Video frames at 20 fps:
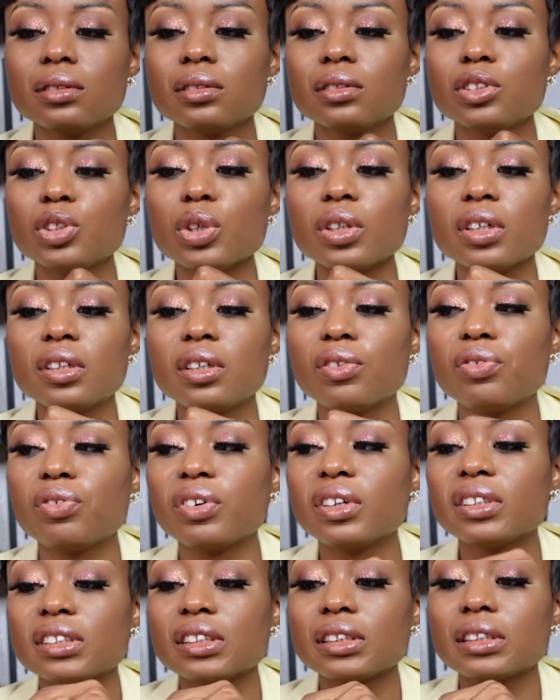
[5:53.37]
the only
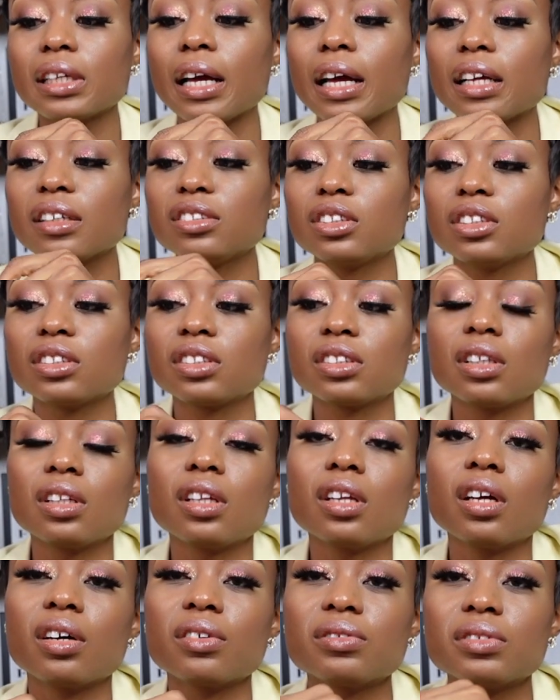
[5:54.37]
difference is I just
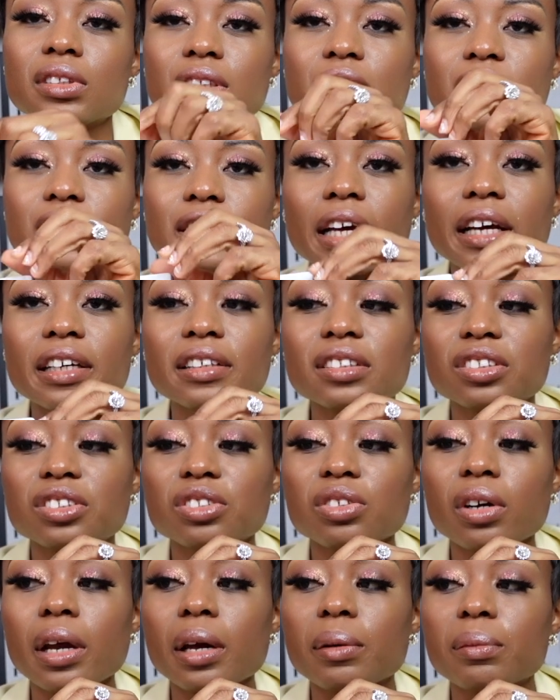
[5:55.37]
love the side
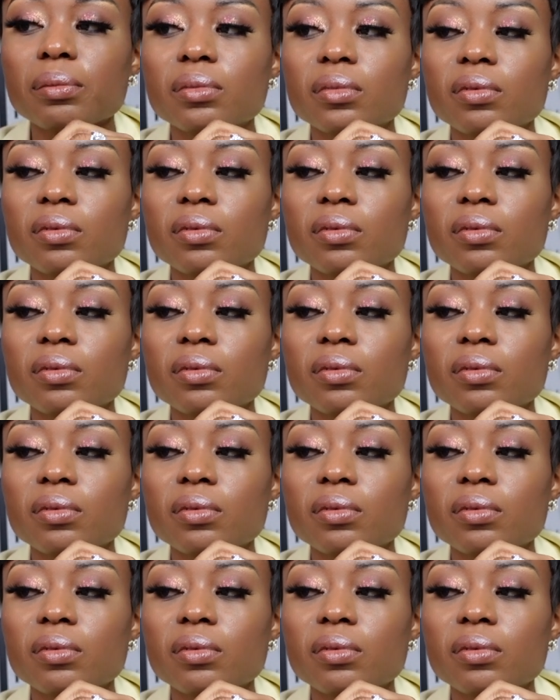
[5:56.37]
strap.